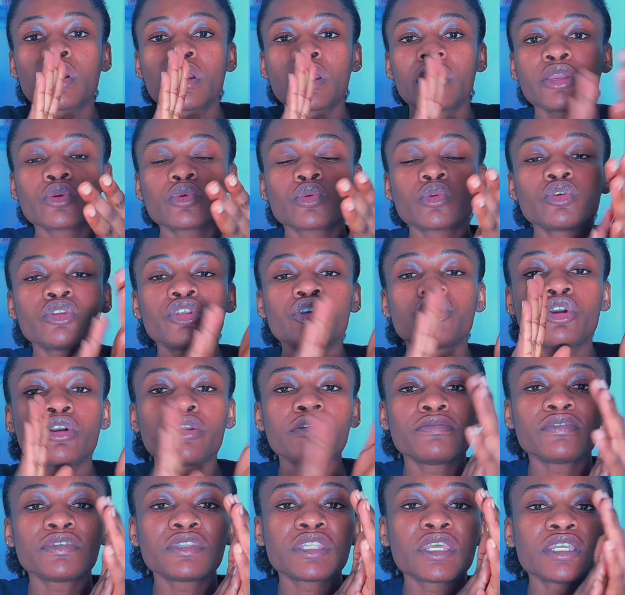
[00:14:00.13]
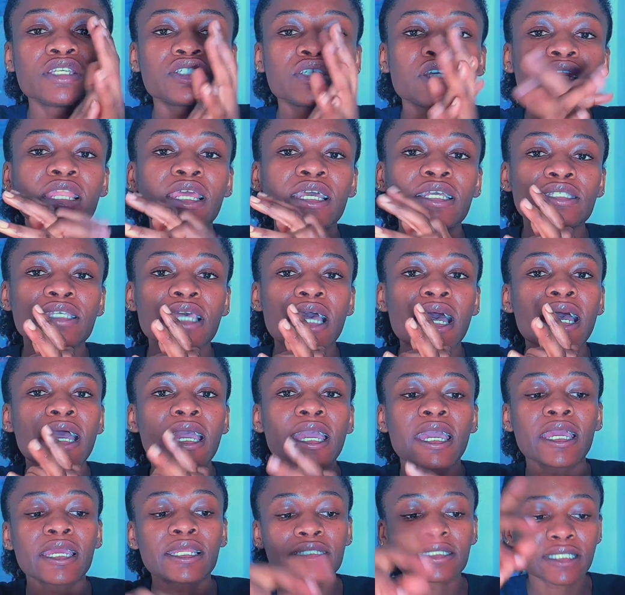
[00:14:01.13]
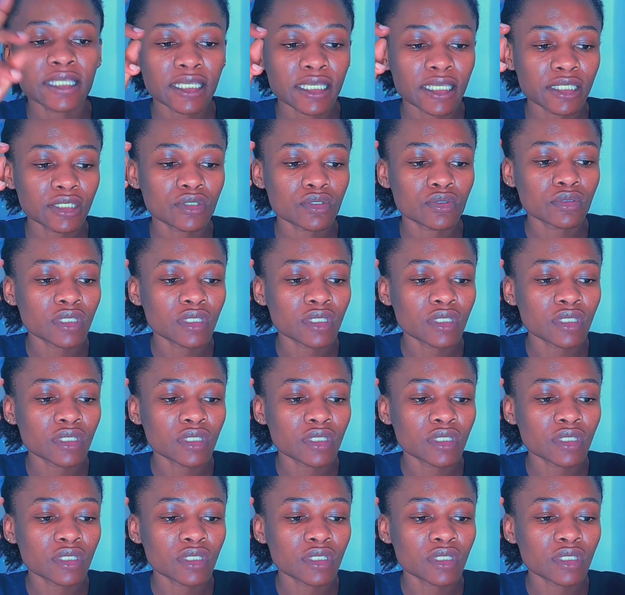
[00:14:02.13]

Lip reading: including your invitation letter, and take it to